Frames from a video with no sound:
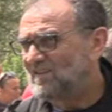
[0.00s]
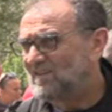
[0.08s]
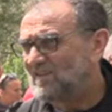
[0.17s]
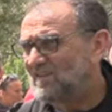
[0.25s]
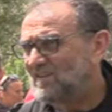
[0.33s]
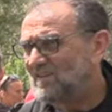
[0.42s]

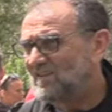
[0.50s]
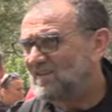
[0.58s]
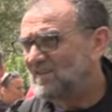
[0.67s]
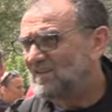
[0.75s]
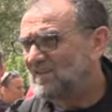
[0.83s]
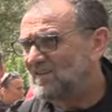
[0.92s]

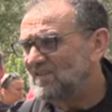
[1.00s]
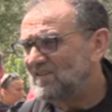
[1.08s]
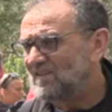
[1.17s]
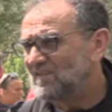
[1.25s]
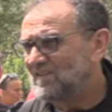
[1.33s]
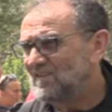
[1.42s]

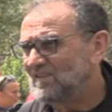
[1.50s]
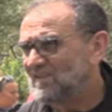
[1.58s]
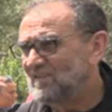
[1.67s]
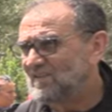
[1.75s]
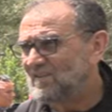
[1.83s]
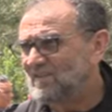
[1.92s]

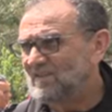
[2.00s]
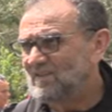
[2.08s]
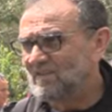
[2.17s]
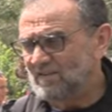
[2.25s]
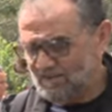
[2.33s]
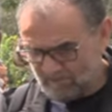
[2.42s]

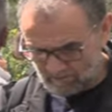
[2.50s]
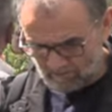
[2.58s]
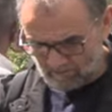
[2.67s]
No words are spoken by the person on screen.